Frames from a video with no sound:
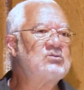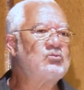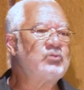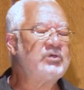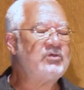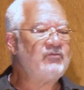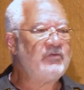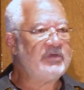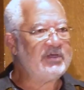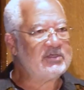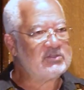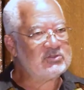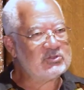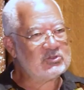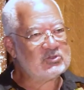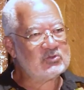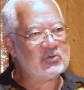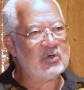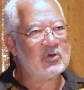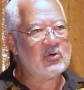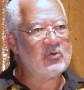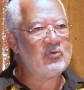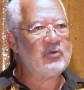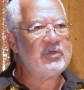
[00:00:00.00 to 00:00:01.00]
we've had
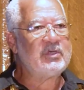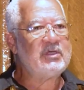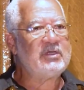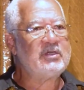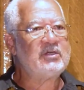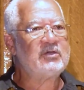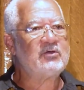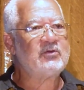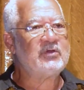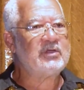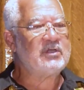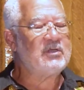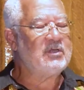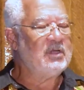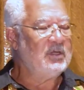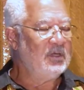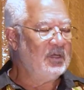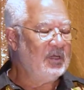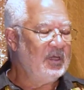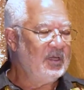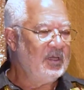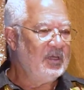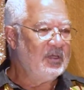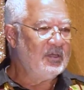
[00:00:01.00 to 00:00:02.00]
struggle here, and
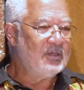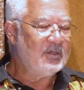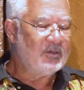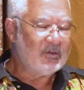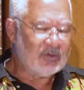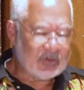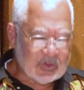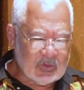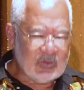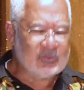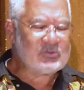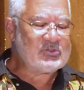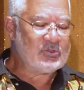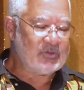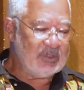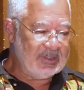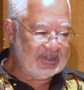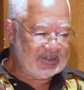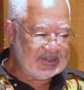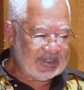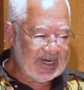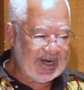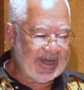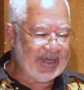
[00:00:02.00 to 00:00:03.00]
those are the
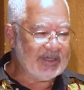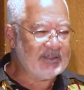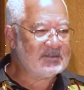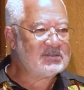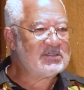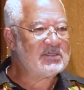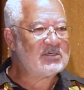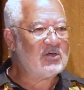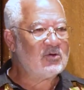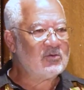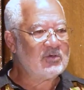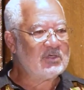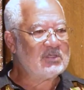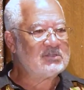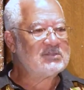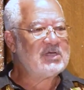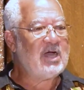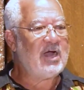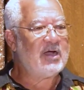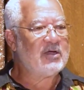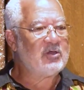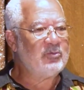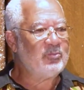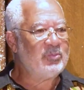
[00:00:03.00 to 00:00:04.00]
giants that I want to
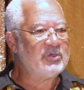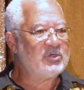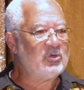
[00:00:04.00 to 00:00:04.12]
talk a bit